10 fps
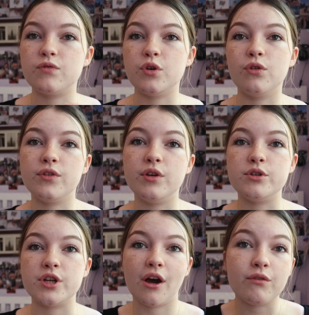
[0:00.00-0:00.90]
for your
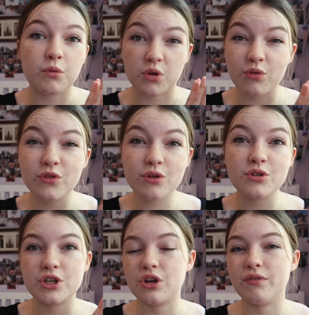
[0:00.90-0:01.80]
future
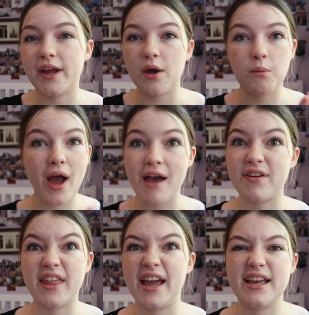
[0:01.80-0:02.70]
career, whatever
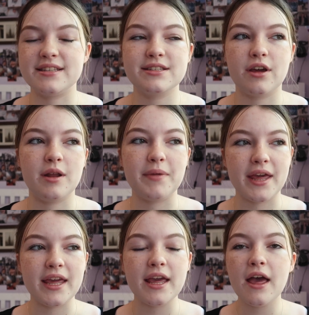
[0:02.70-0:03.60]
that is going to
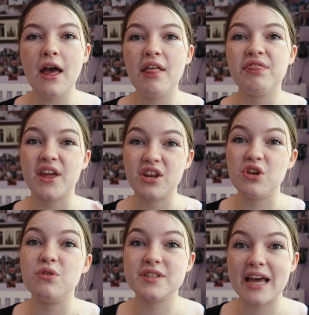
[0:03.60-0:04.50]
be, then
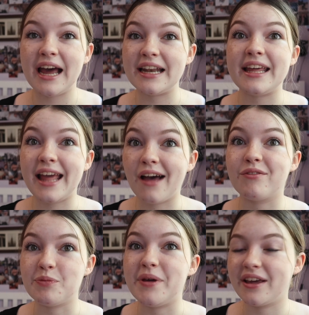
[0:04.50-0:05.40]
you sadly have
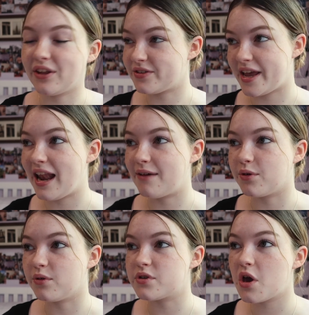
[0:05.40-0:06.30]
to pick those
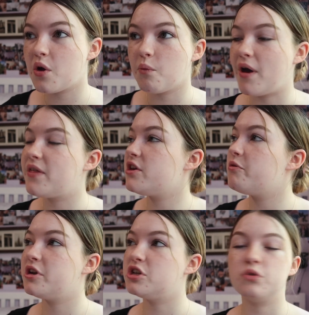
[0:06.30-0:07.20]
A-levels whether you
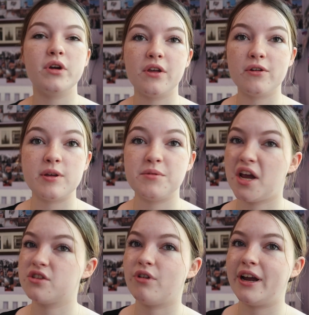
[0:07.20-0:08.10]
enjoy those
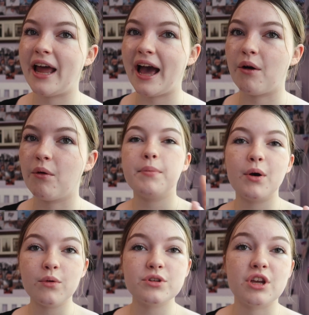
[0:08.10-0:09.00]
subjects right now. But
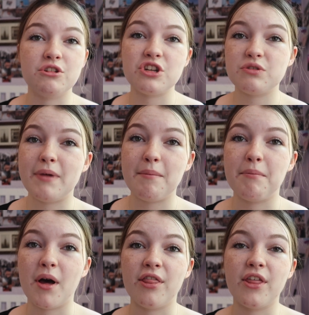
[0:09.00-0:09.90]
also just
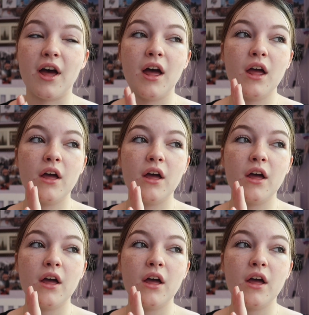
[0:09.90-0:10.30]
remember that